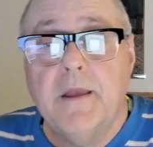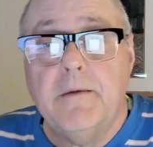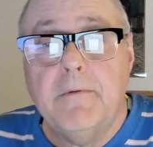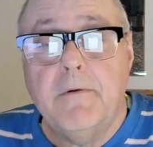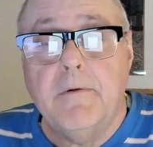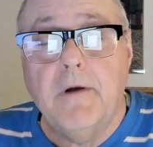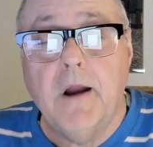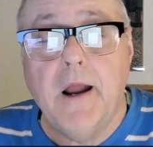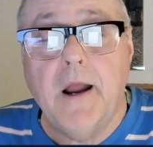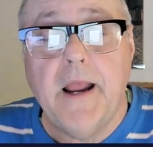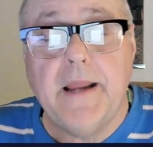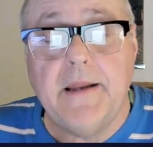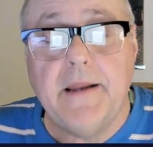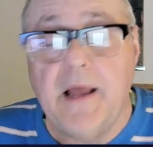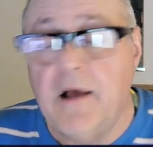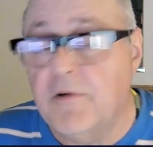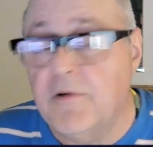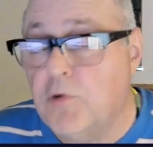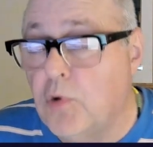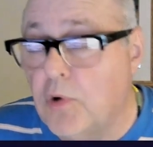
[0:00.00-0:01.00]
Right?
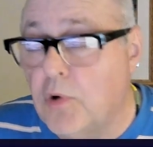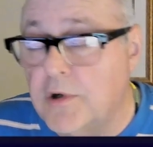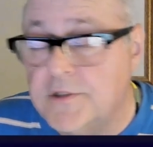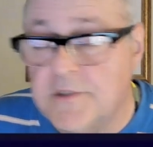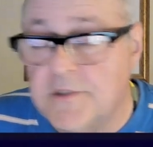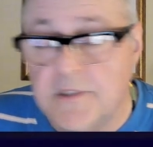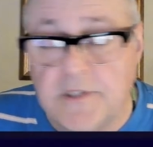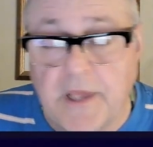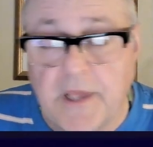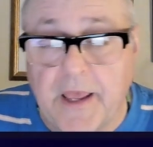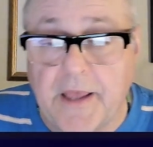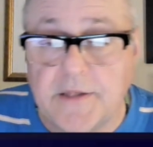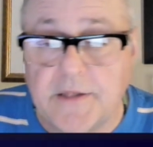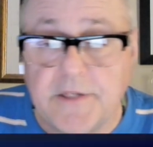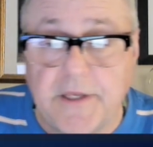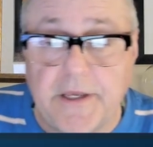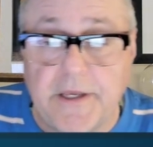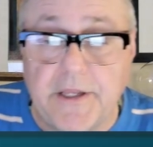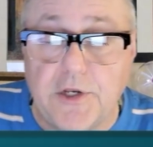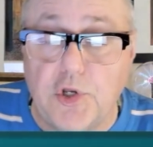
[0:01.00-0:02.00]
Now, of course, the
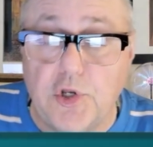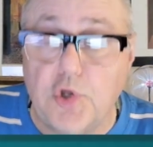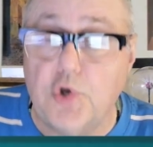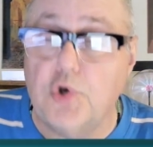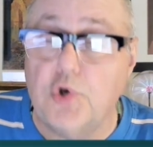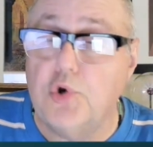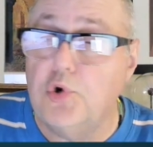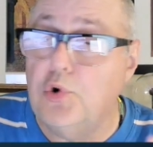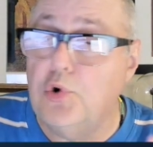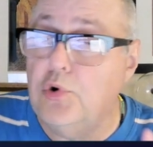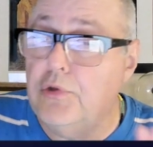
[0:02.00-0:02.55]
deity knew